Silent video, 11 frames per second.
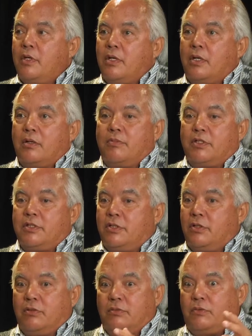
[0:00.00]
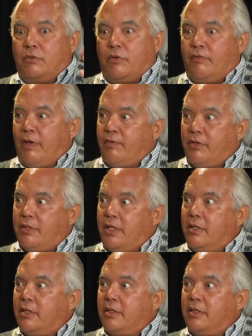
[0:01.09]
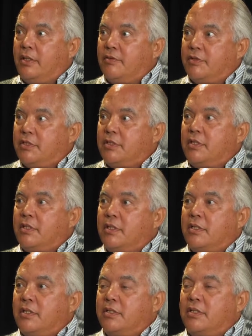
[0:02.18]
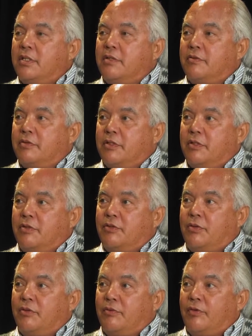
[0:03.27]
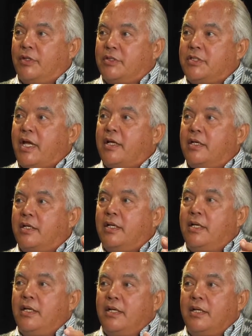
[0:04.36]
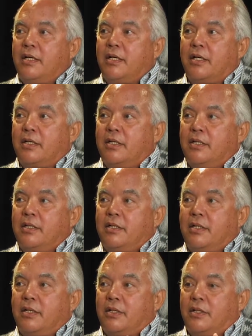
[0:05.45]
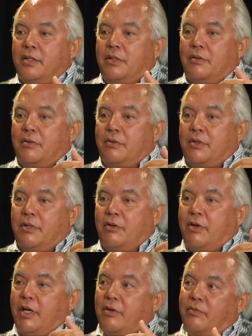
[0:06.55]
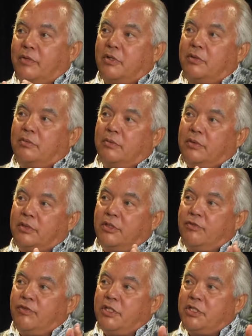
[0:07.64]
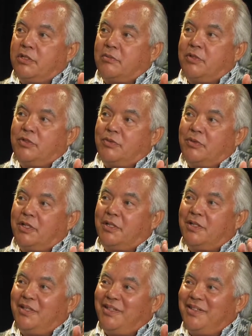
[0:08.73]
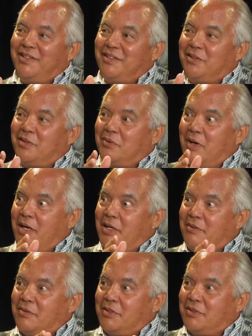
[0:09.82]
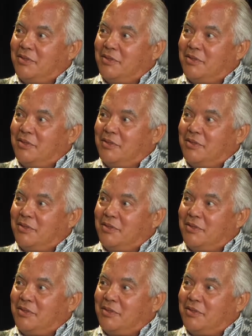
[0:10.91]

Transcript: But still, 25 years later, it was still very stagnant, and you had a real division between the right, which